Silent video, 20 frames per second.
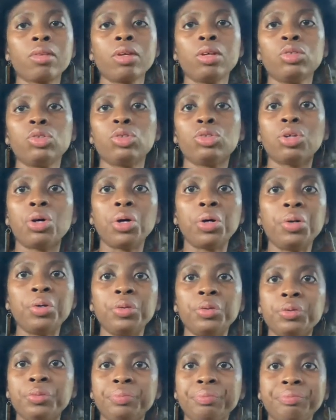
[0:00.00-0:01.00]

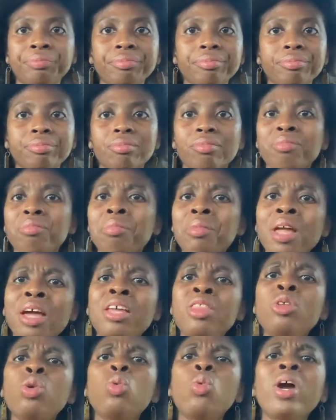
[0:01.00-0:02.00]
So,
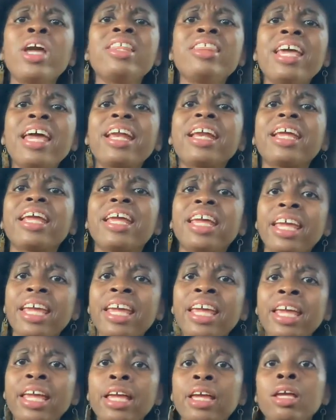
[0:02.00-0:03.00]
and the way that
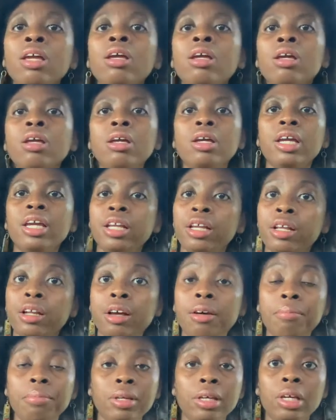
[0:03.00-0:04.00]
he ended
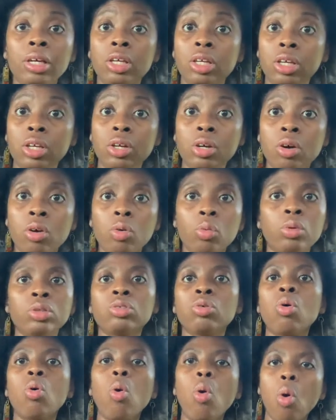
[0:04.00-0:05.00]
up being killed
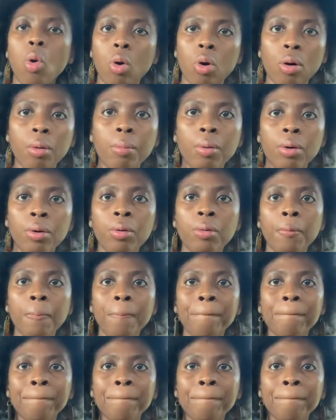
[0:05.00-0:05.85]
was horrible.